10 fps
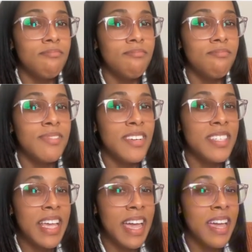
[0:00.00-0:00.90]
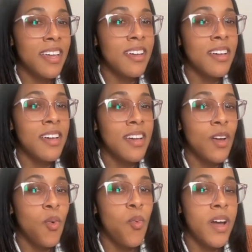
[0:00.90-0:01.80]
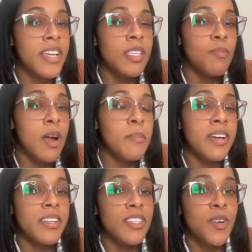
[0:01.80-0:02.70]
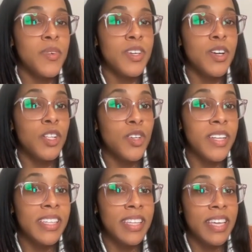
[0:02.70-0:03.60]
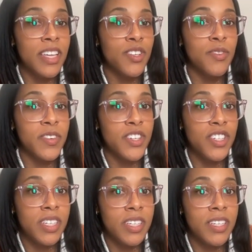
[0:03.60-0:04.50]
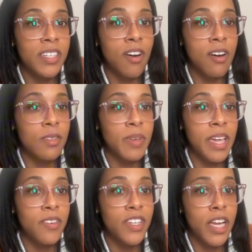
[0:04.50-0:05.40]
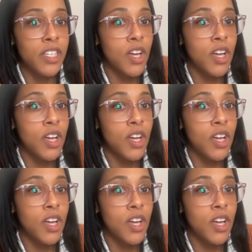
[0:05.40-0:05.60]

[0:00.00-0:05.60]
They're saying, what is the primary concern with concluding that the intervention caused behavior change?